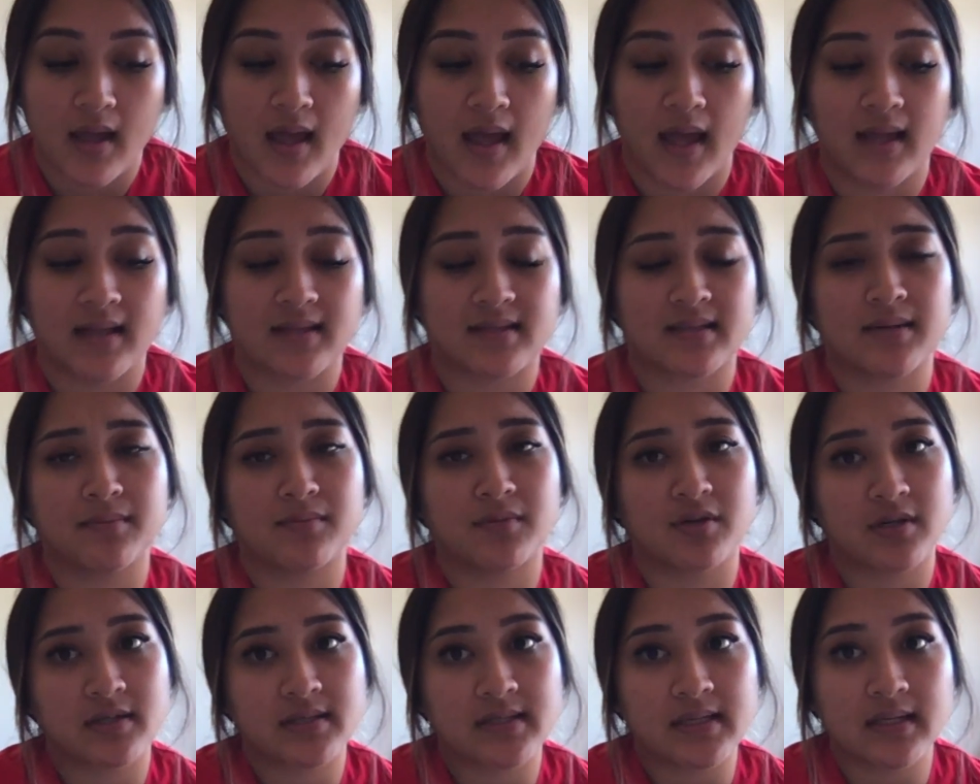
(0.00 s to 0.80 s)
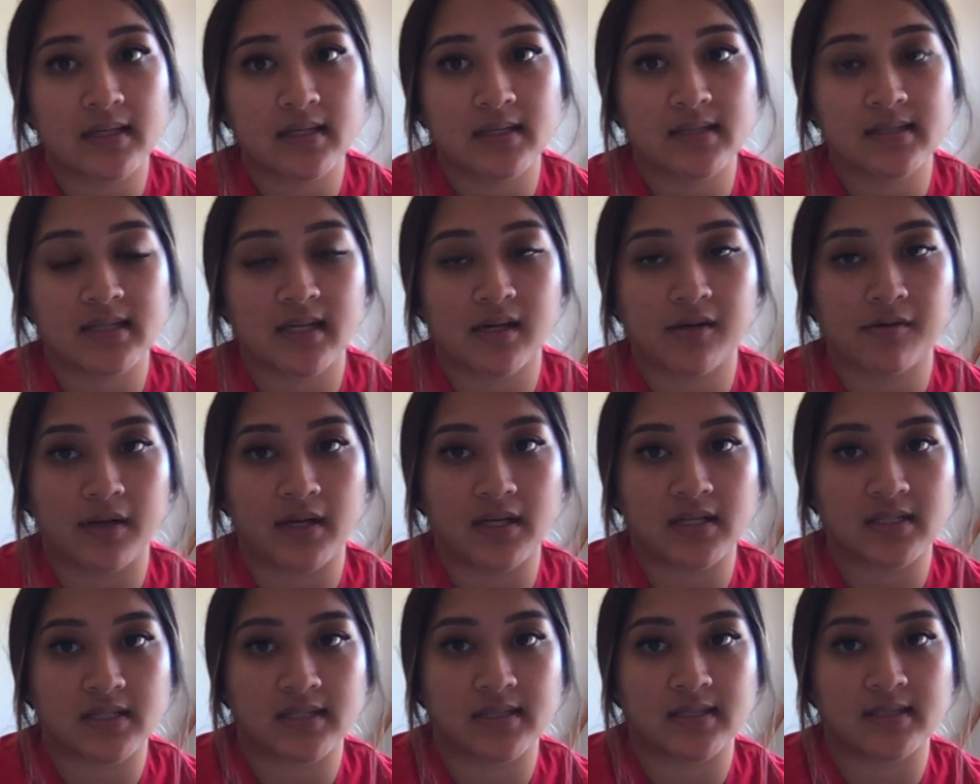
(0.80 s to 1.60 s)
And some nursing
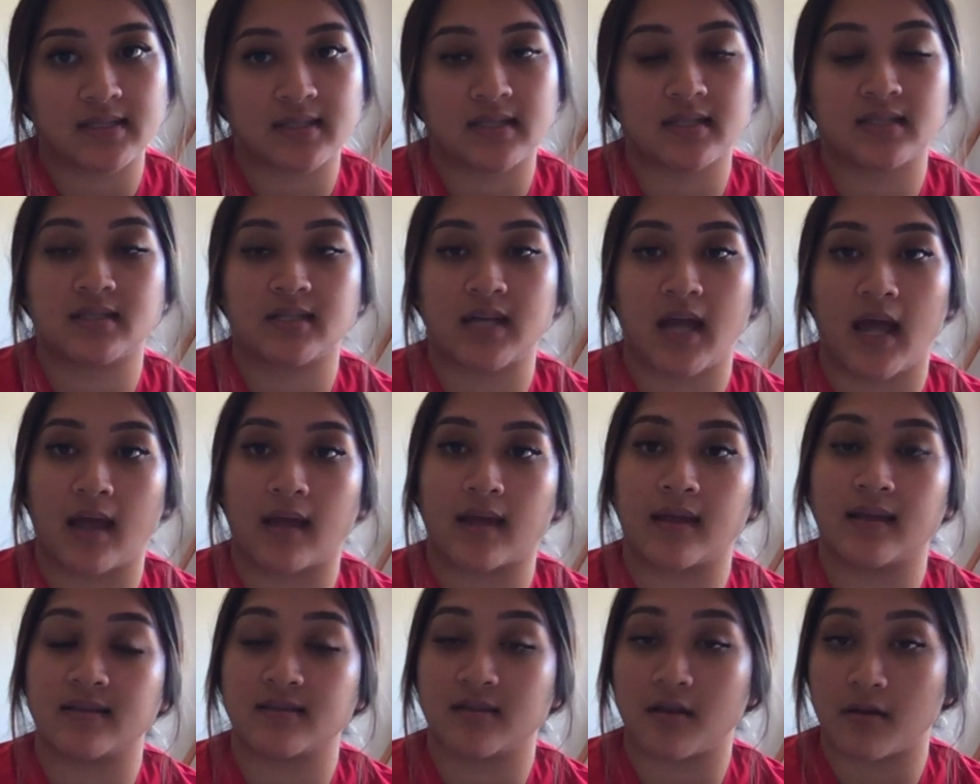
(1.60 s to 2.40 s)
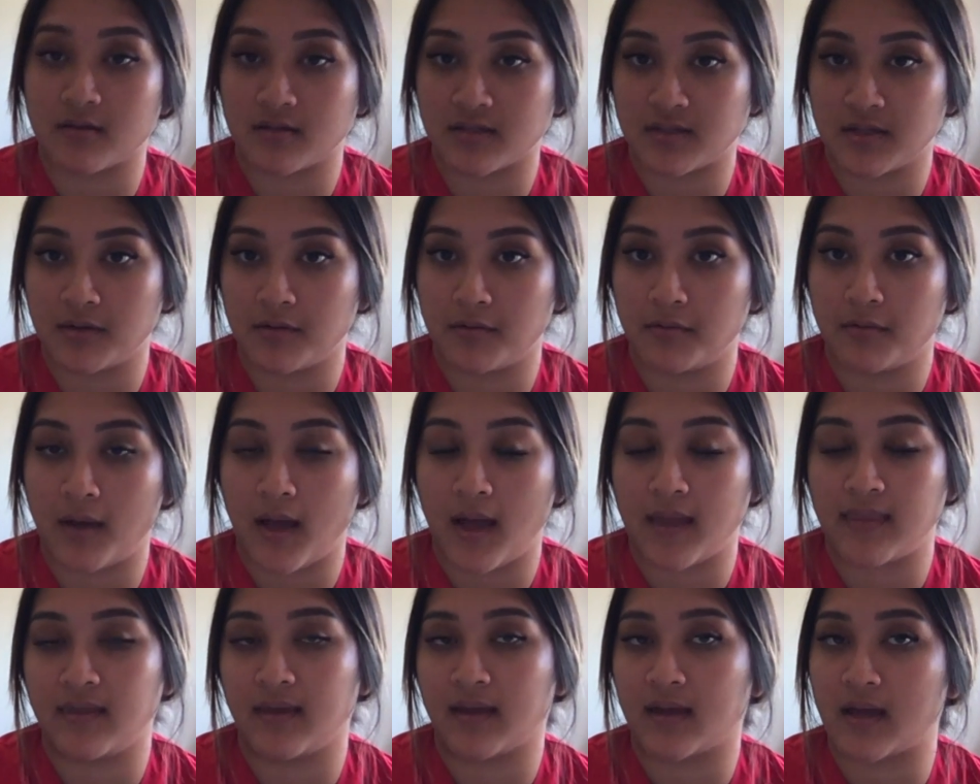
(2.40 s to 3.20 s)
considerations to check is also,
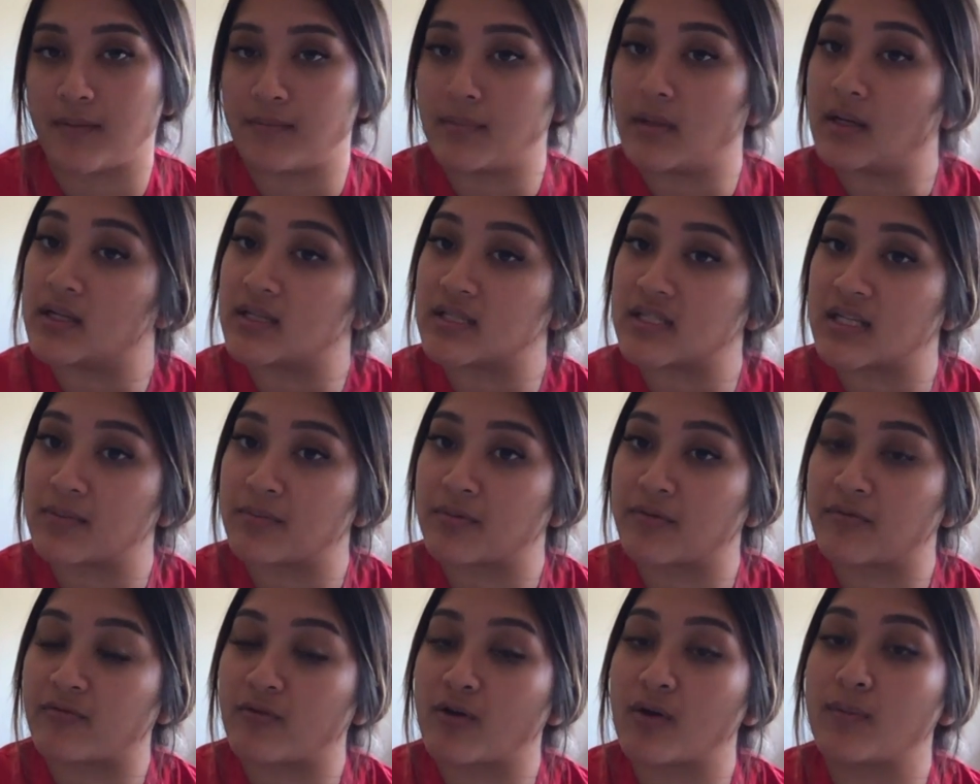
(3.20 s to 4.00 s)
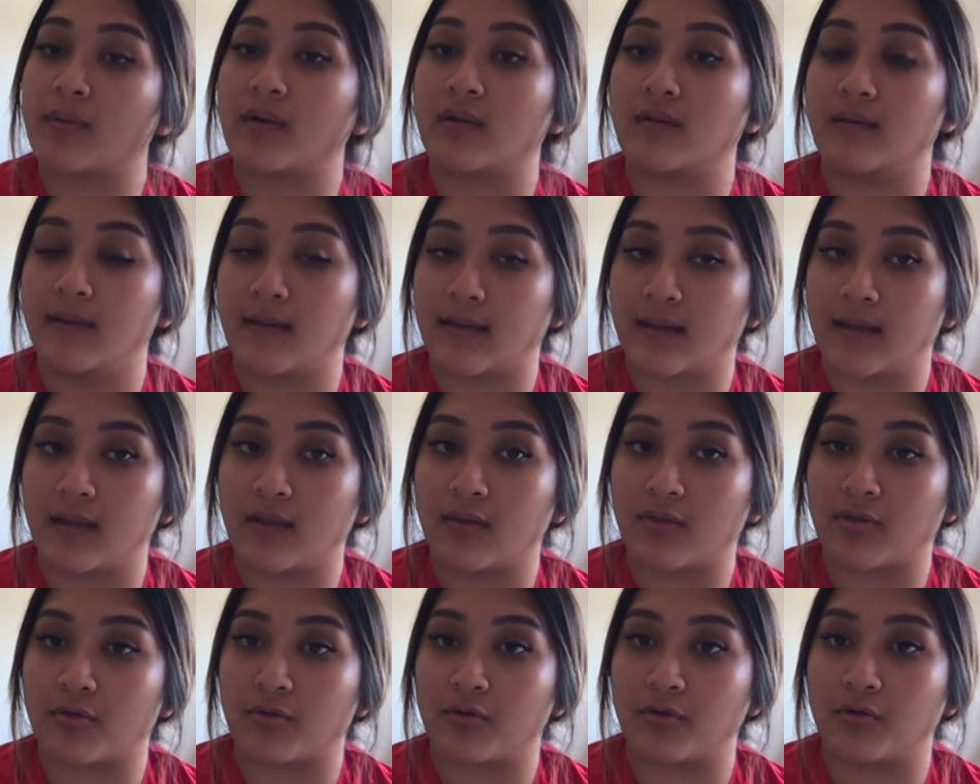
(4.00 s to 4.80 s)
I think I mentioned before, but looking
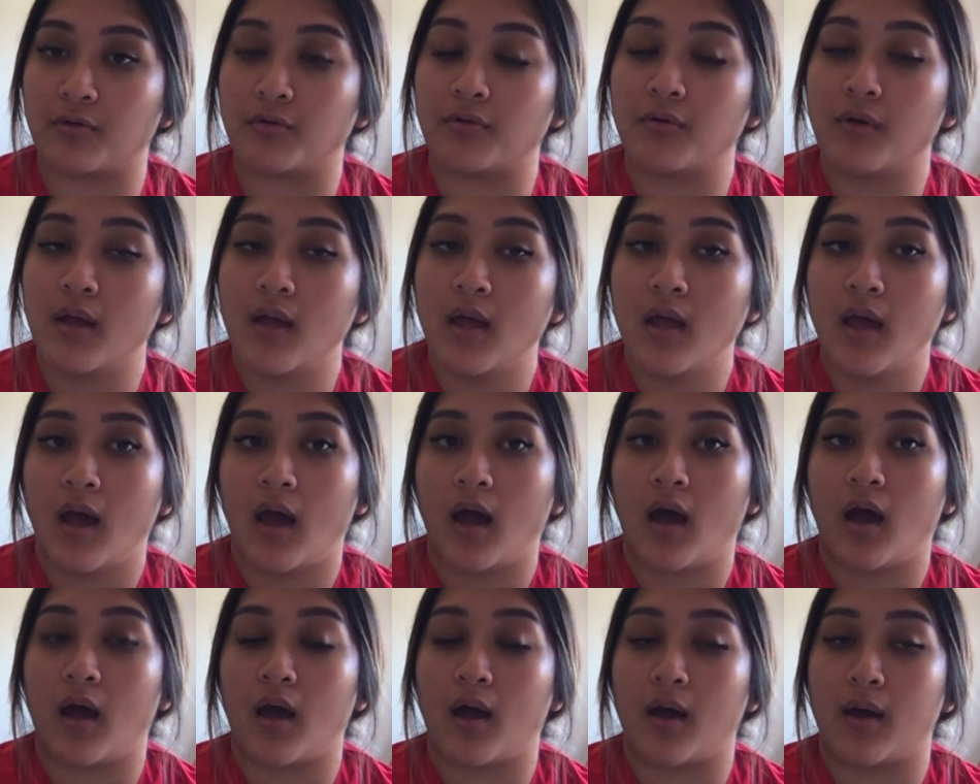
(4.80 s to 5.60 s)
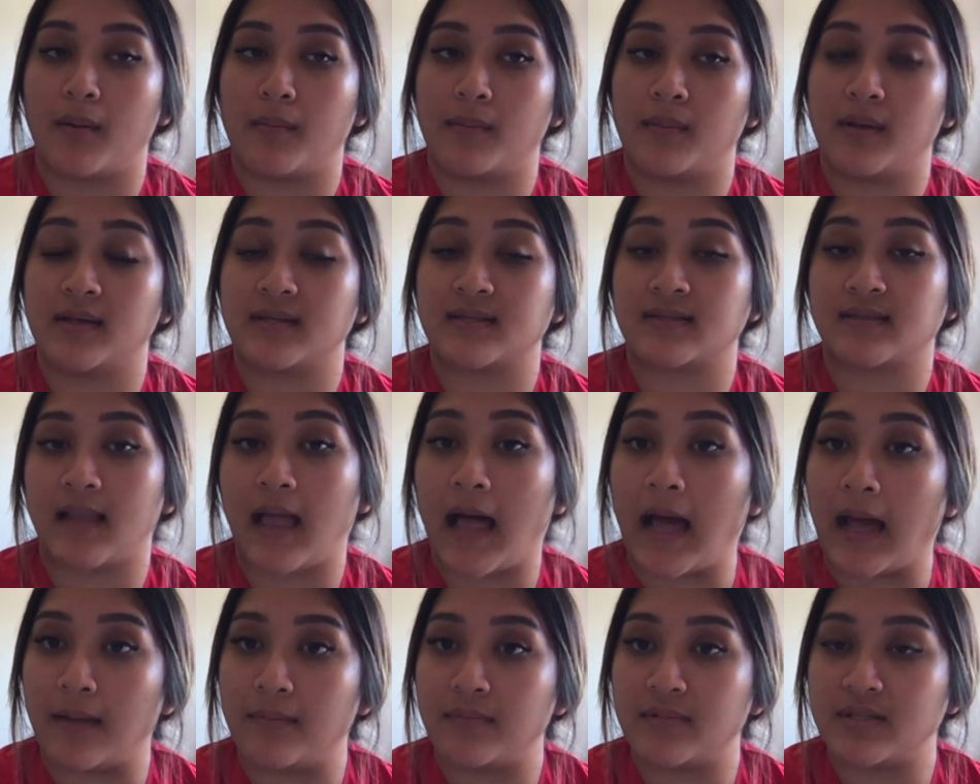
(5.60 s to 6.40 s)
through his
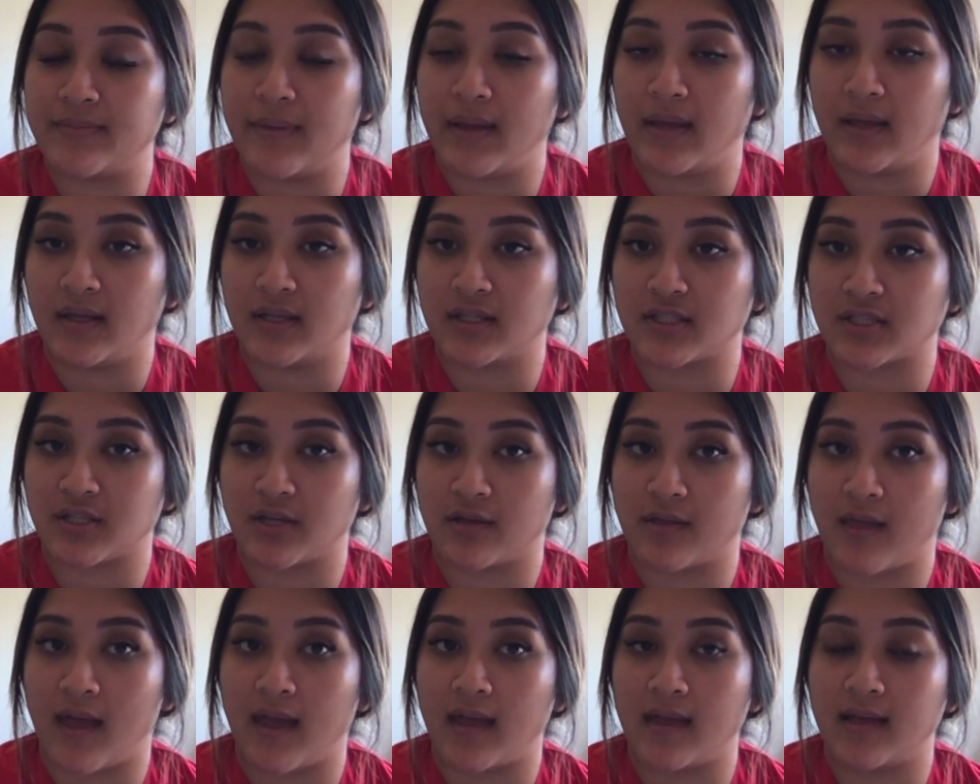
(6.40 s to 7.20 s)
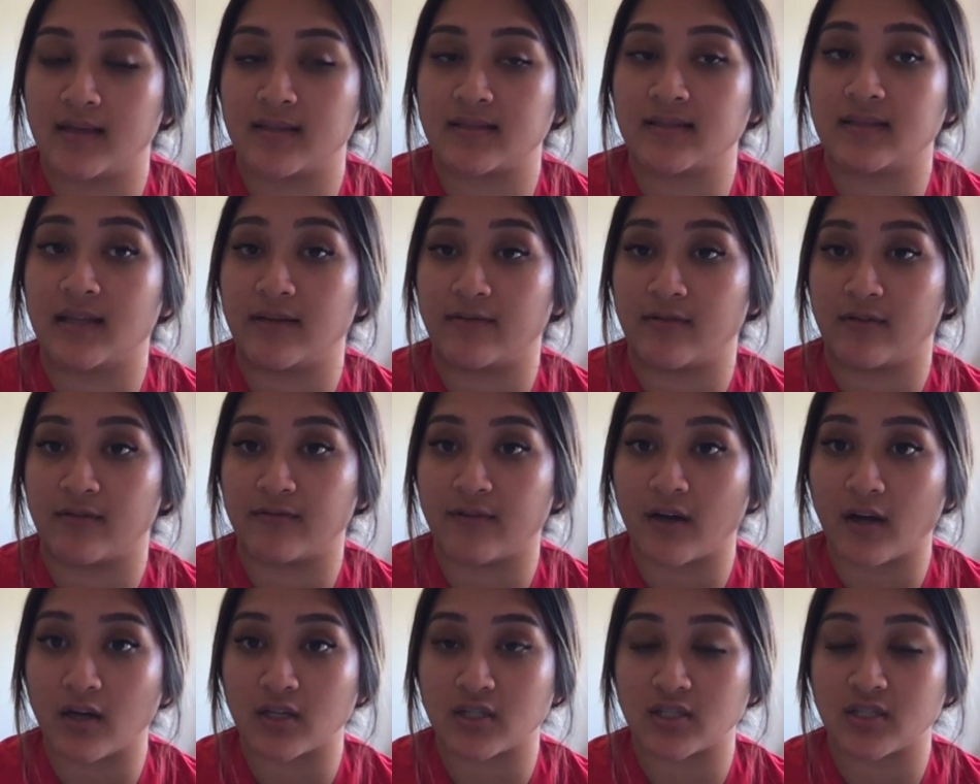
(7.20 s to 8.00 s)
labs, making sure that his liver
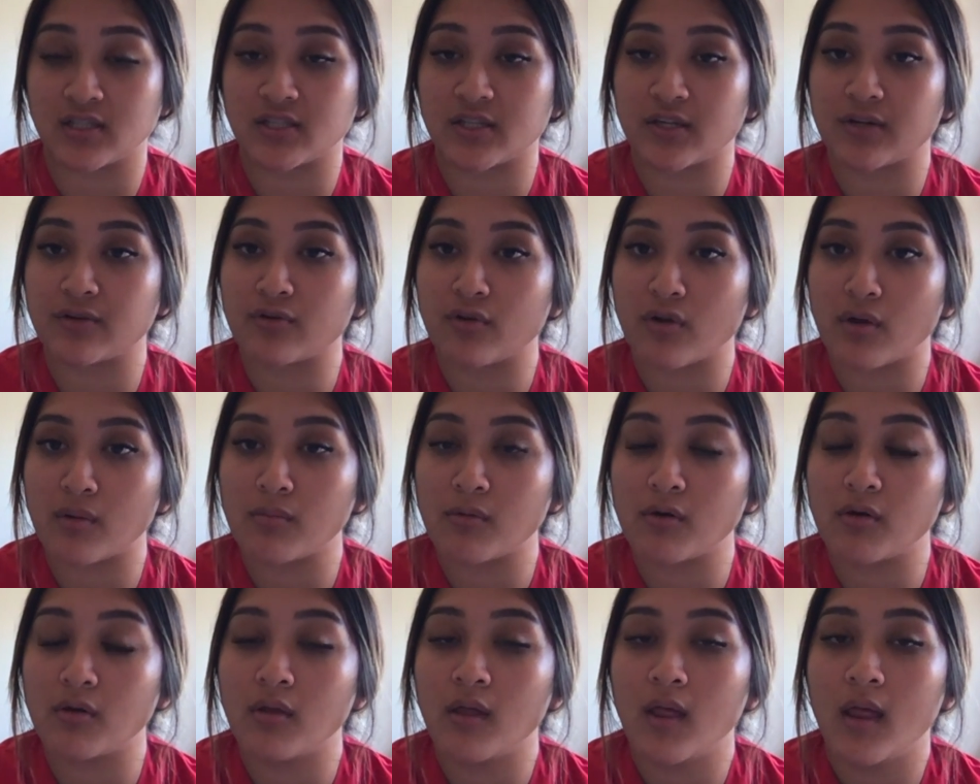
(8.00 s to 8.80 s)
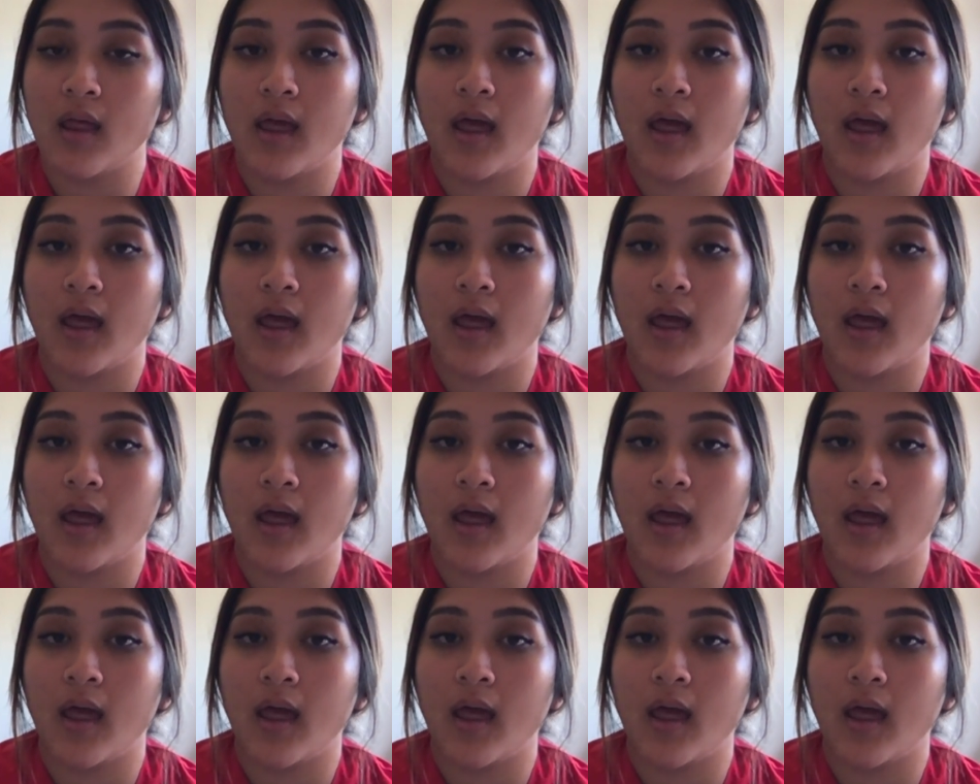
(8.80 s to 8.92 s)
functions are normal,